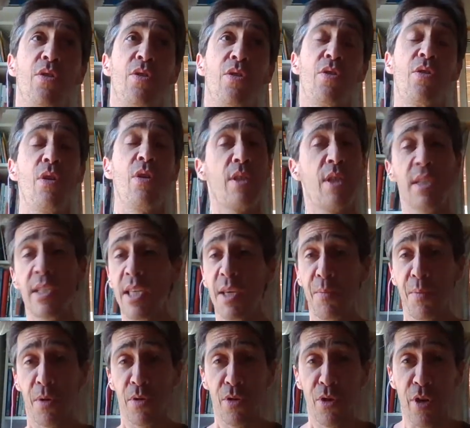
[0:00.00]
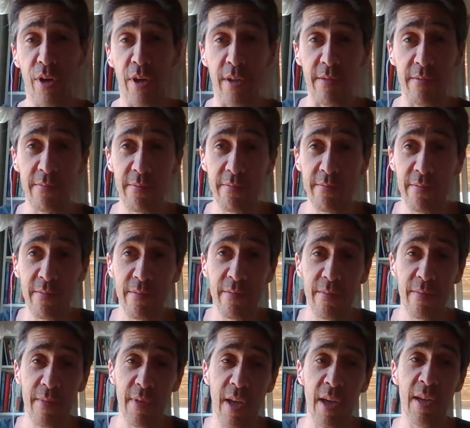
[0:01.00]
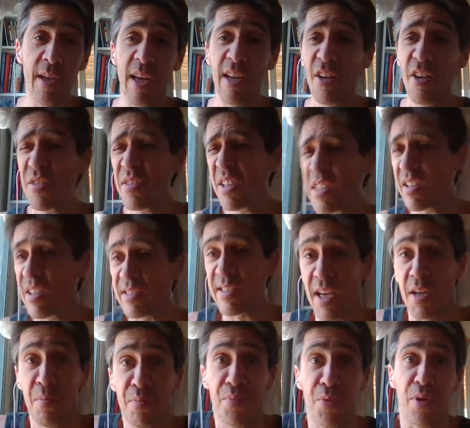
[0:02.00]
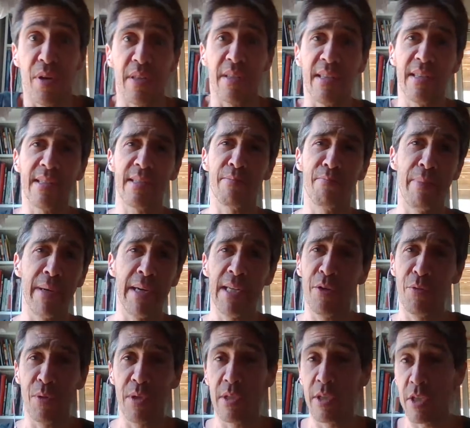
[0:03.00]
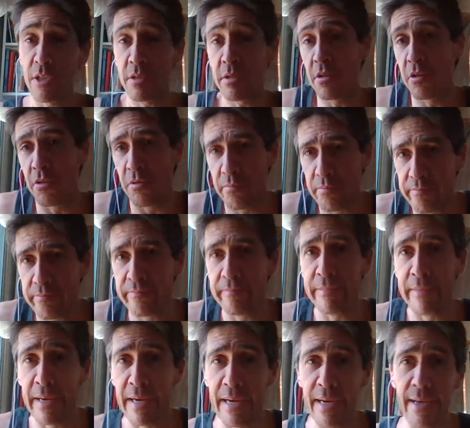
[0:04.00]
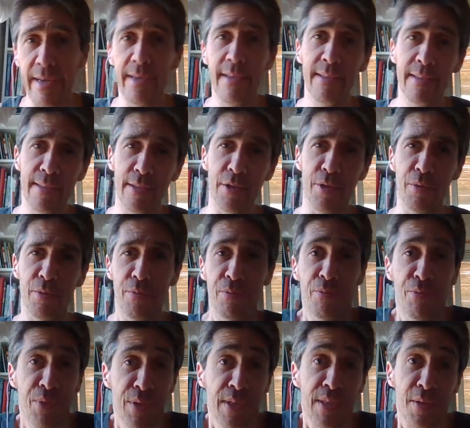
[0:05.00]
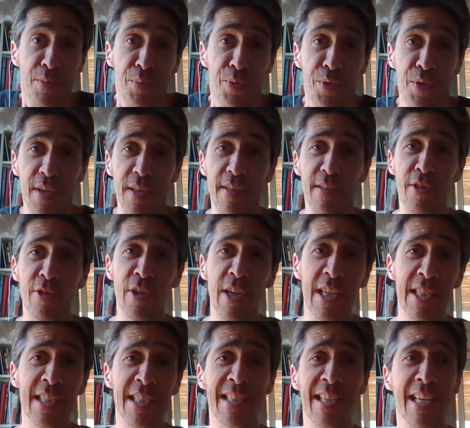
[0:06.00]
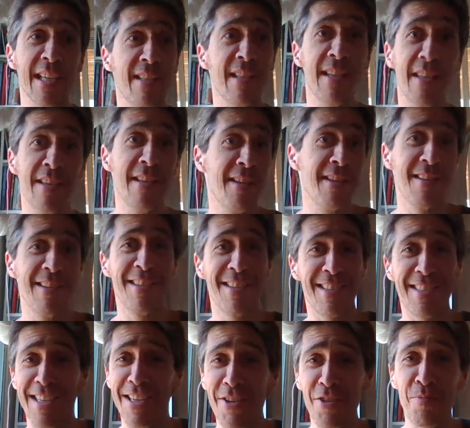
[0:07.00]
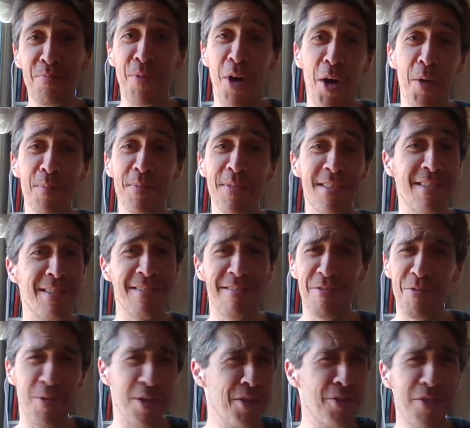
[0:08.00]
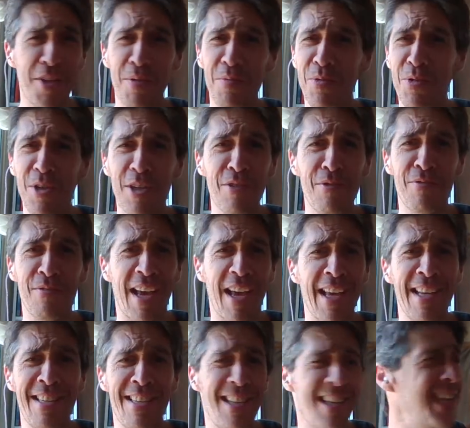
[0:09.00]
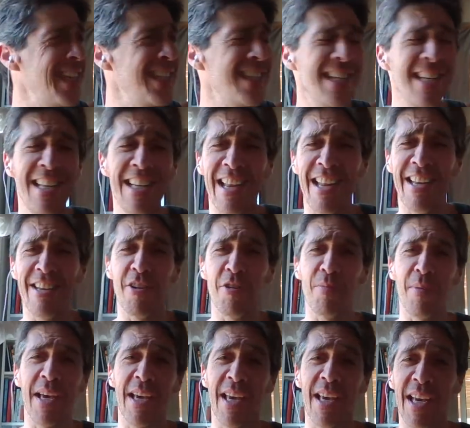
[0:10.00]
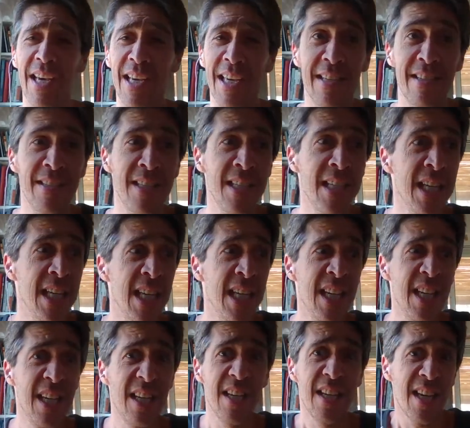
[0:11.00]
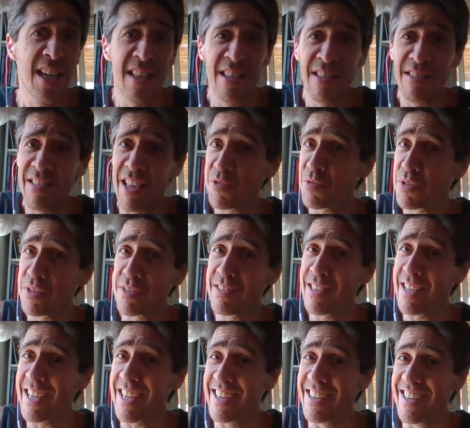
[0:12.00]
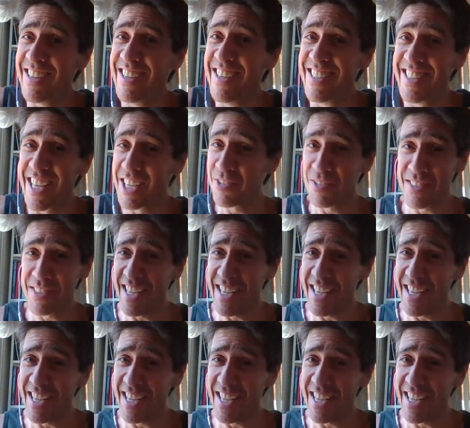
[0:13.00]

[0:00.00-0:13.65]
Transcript: So I just keep on going. And I know that at some point this body would just, die. So what's the point? I just had a set of bombs. One of them could have easily landed on my head, and that was then. That was